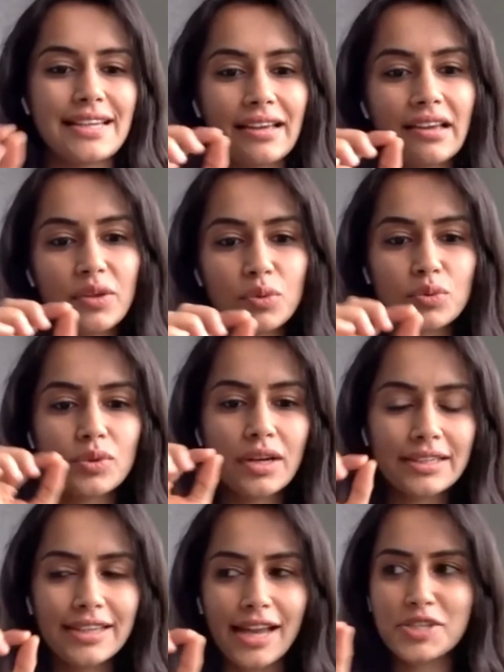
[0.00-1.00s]
like you
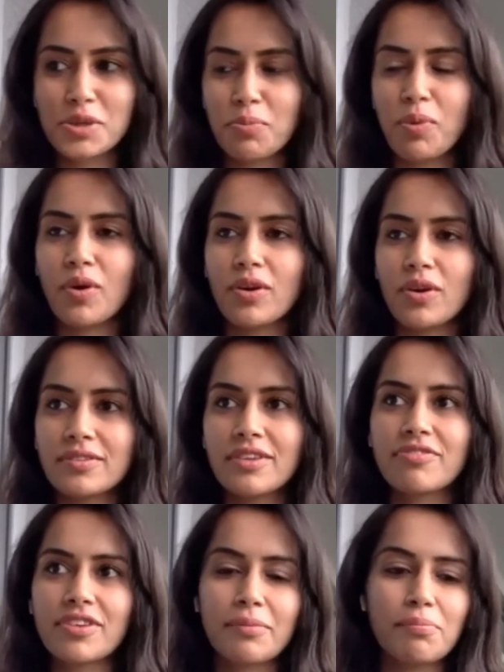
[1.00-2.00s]
touch upon
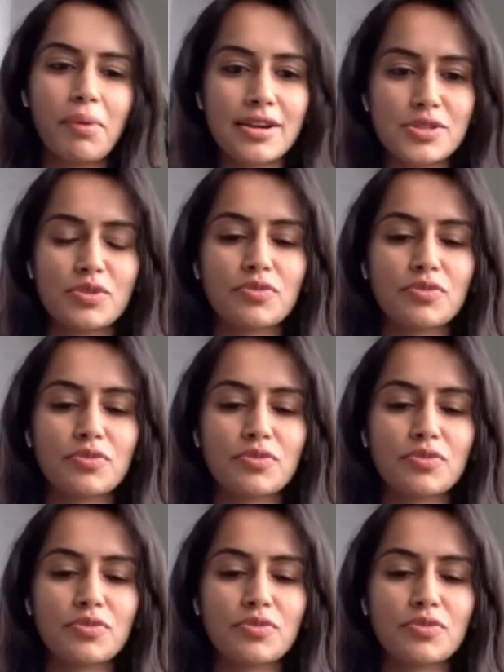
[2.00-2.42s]
different parts